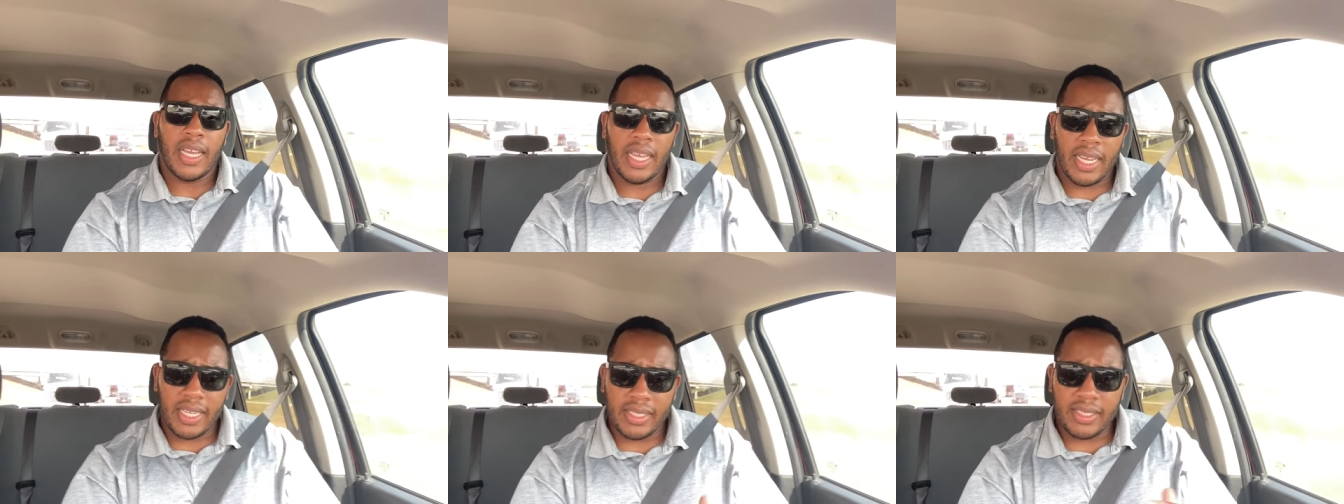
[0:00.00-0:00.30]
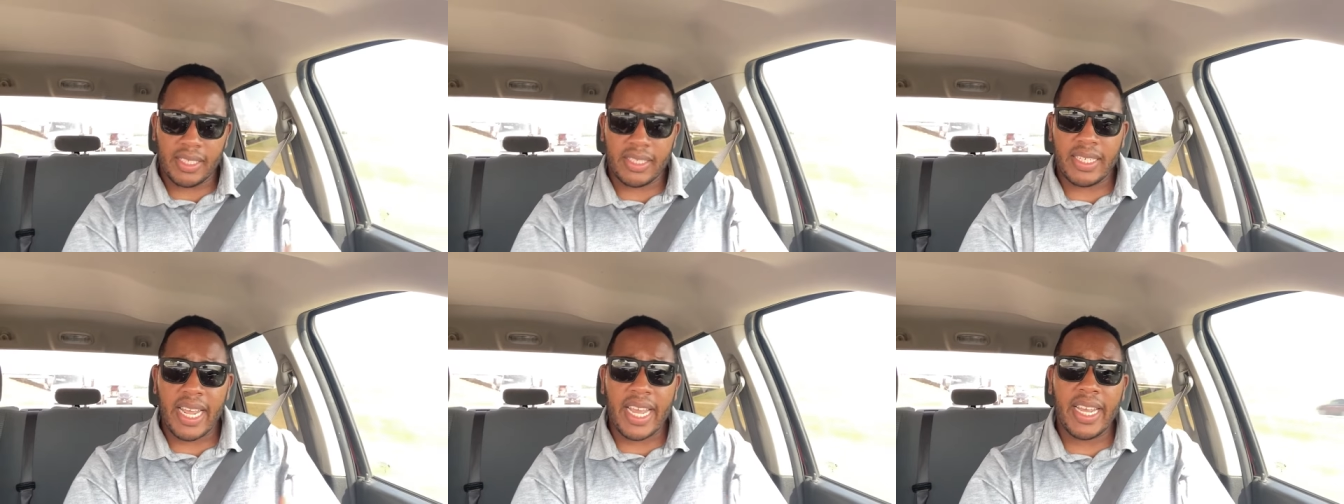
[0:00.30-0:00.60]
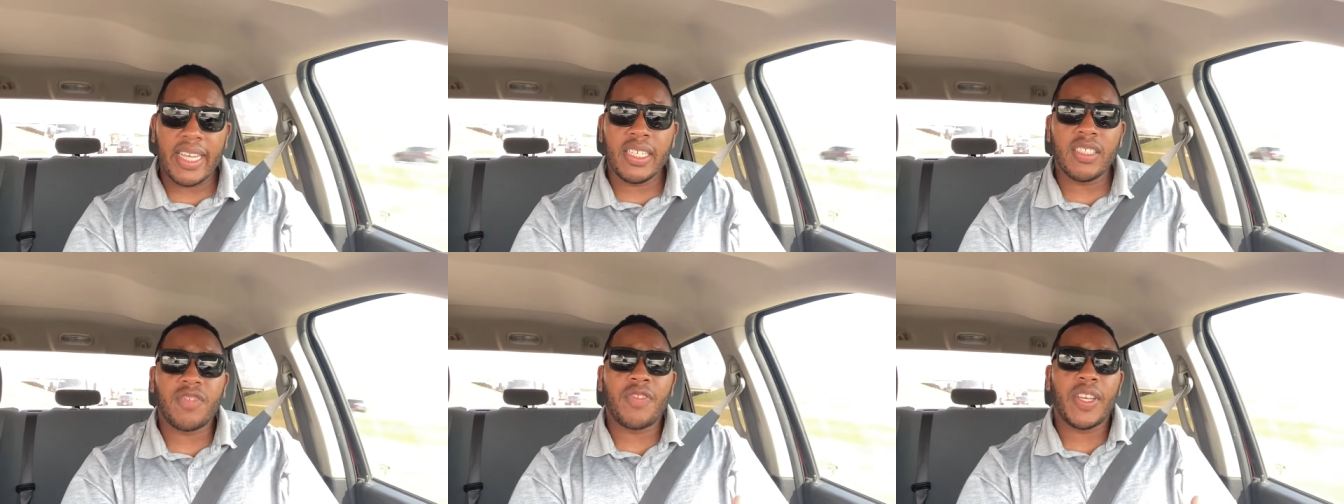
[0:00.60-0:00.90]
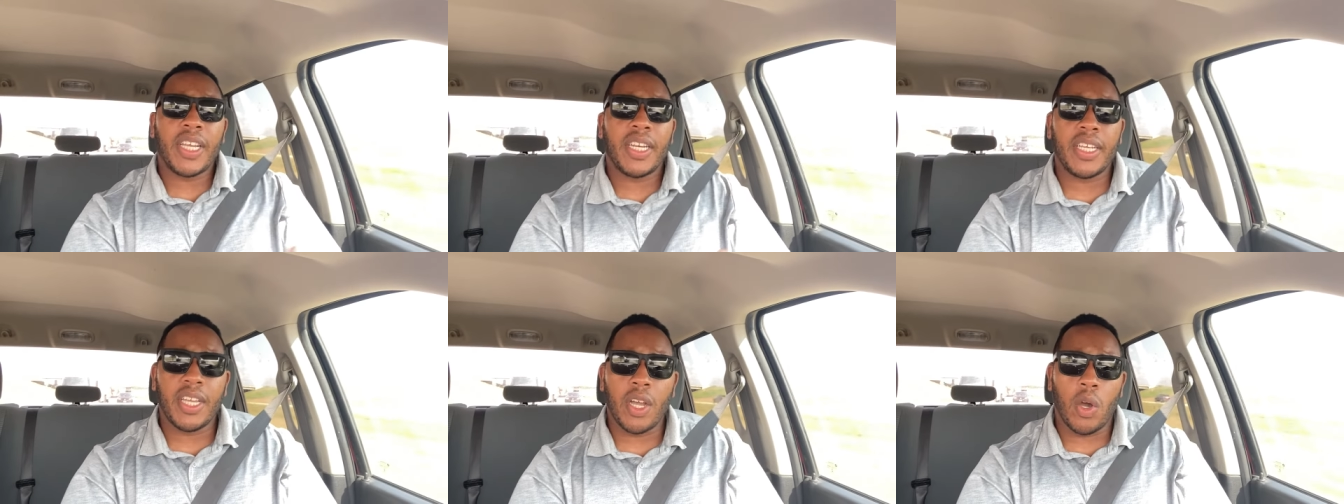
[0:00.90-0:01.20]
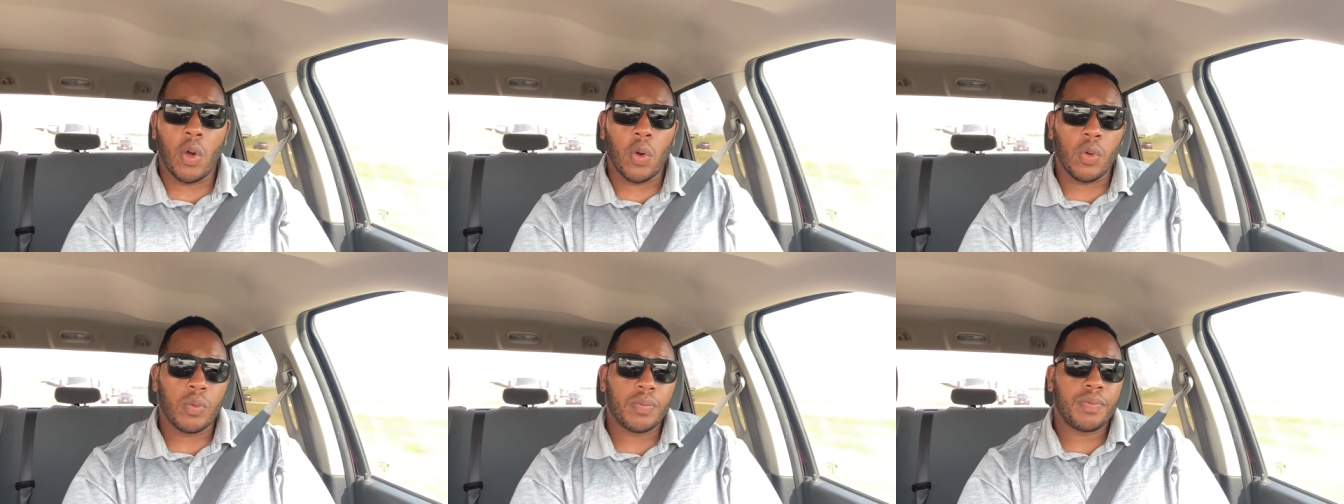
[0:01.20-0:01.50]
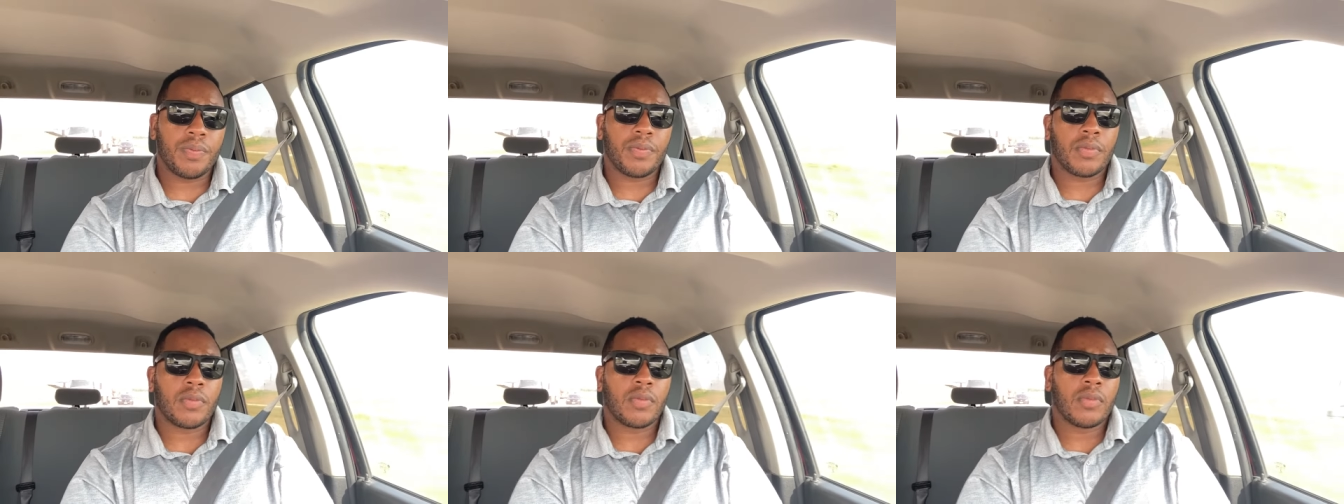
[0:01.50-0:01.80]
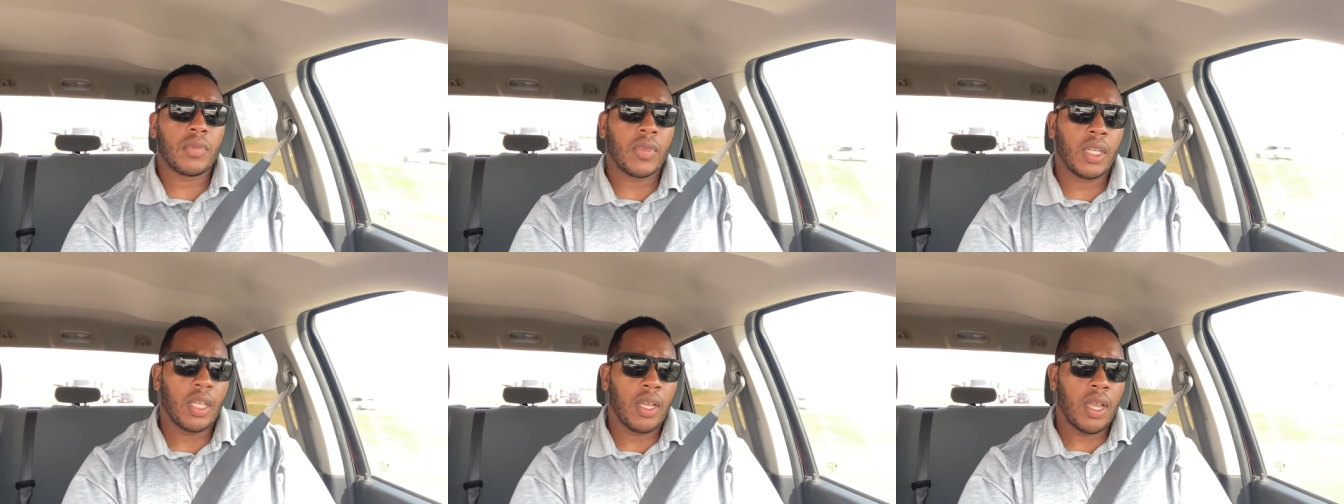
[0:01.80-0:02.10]
In today's video,
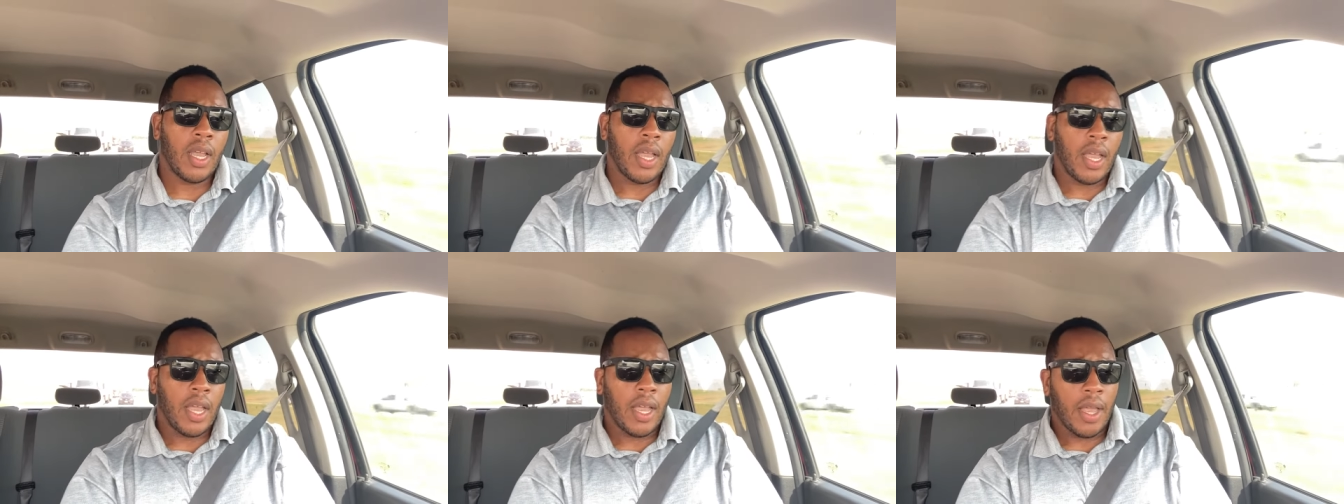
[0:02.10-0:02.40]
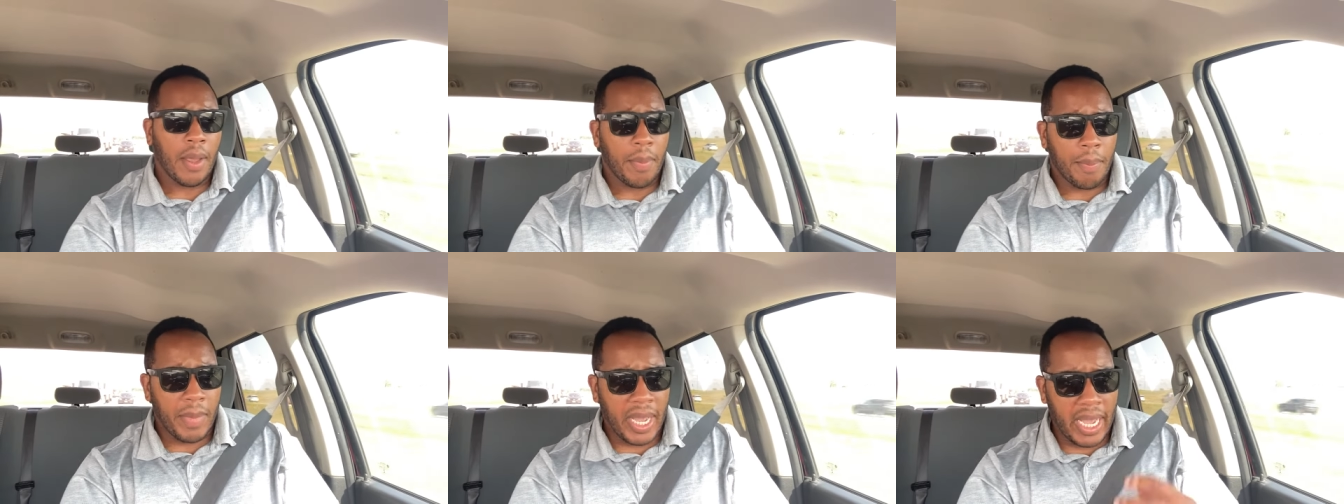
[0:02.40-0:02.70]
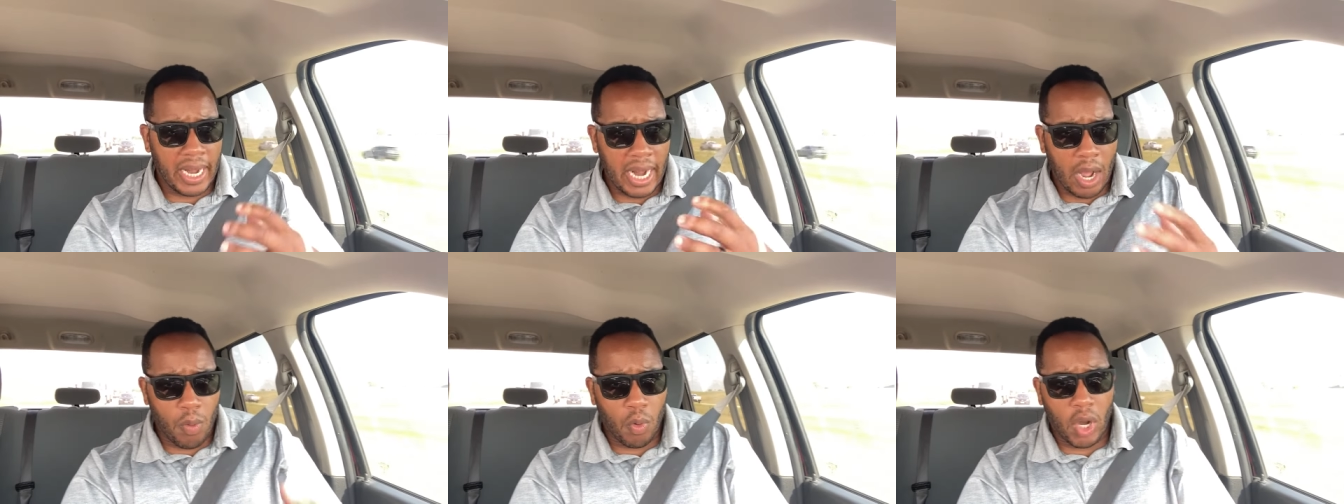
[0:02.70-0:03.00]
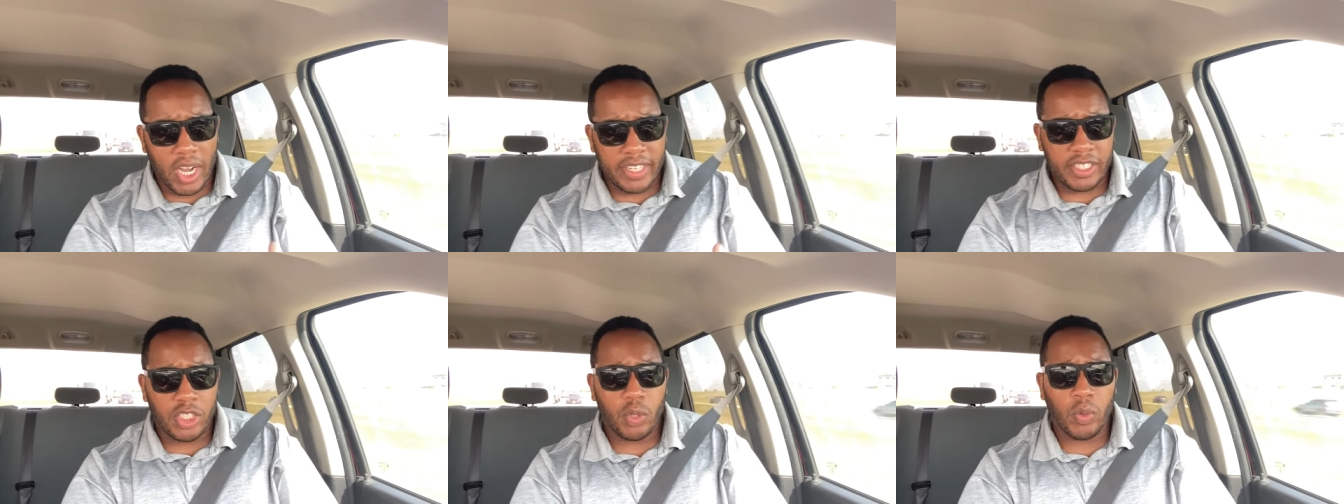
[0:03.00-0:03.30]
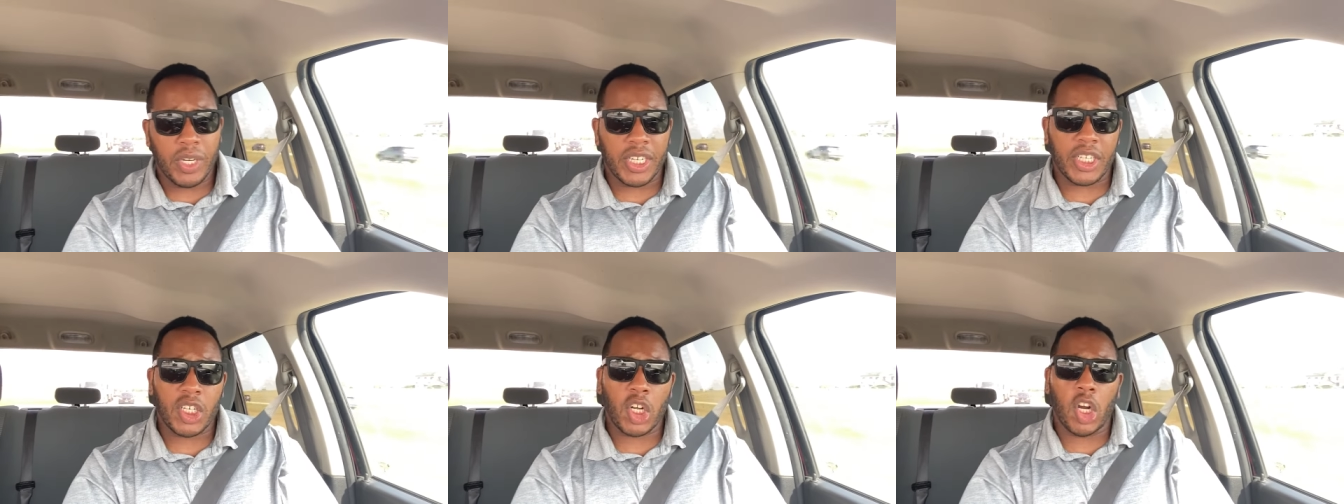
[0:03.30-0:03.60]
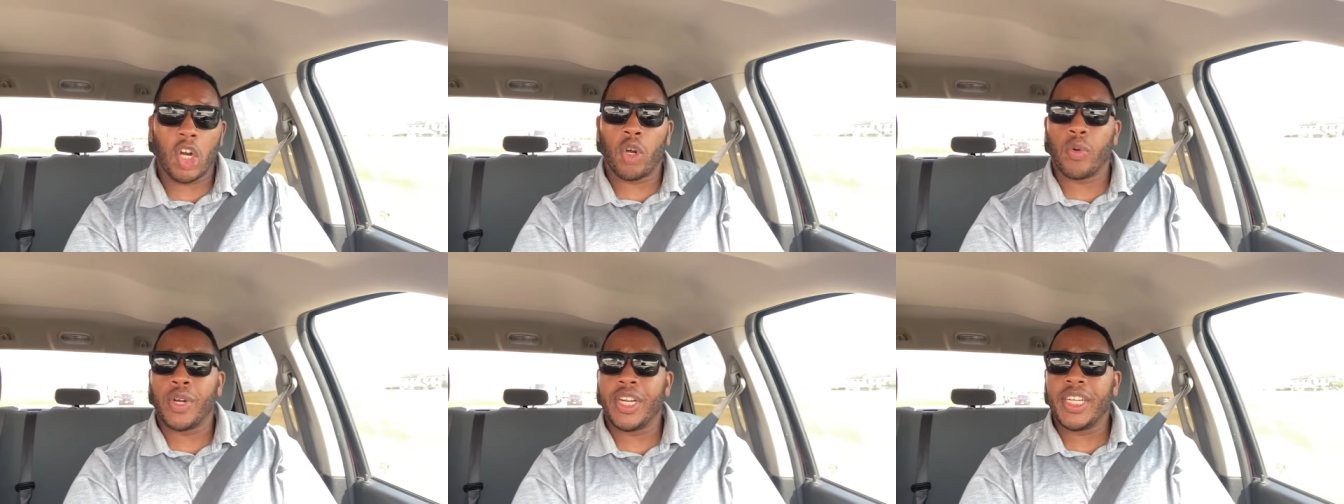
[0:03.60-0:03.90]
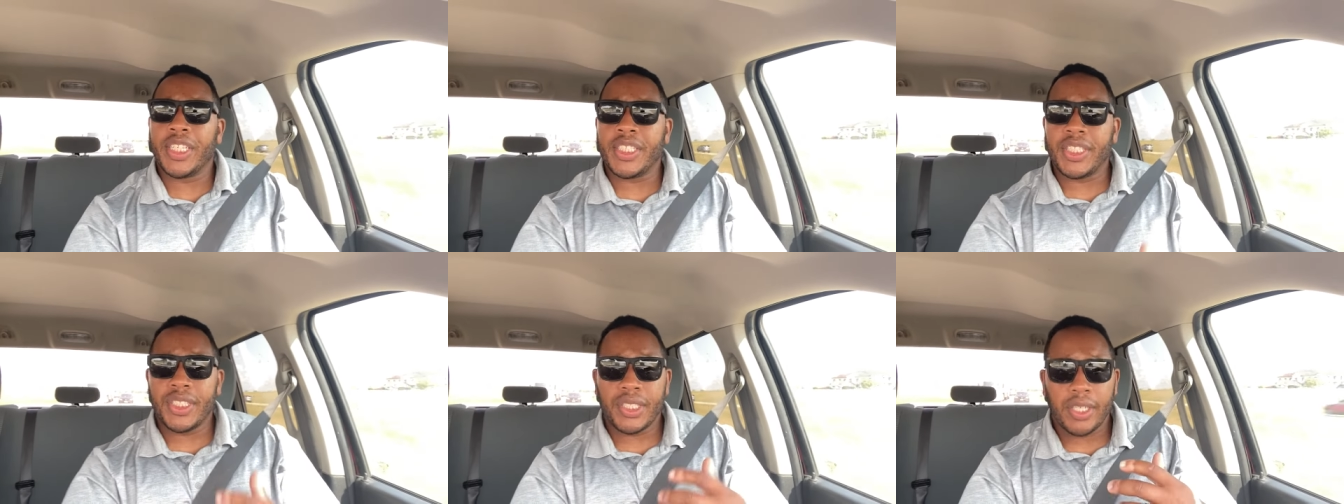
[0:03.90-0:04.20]
man, I want to
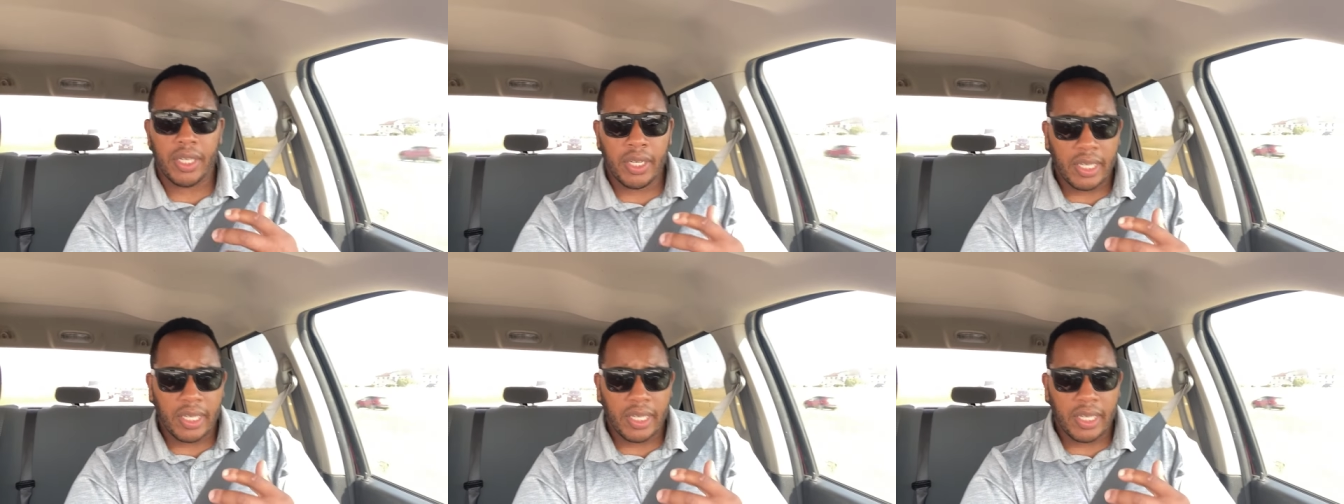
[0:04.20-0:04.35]
encourage